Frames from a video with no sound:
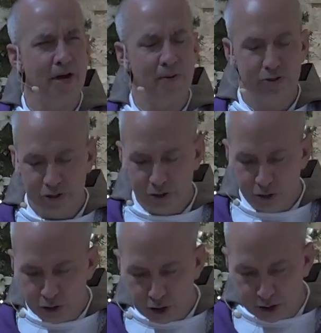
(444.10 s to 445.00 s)
San Juan
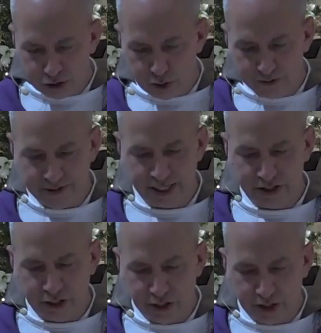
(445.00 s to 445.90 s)
Pablo II,
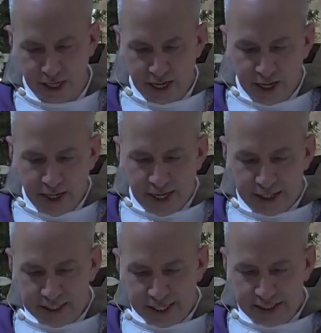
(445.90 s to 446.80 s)
en su
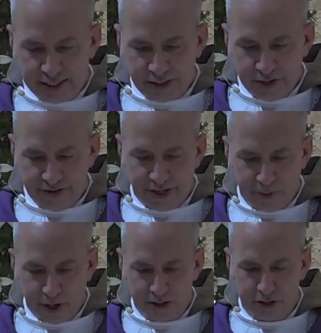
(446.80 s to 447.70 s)
reflexión, el
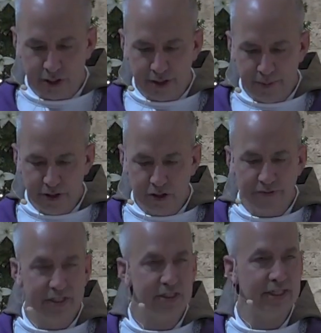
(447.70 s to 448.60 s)
19 de
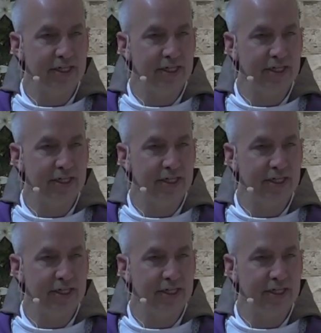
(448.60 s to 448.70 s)
marzo de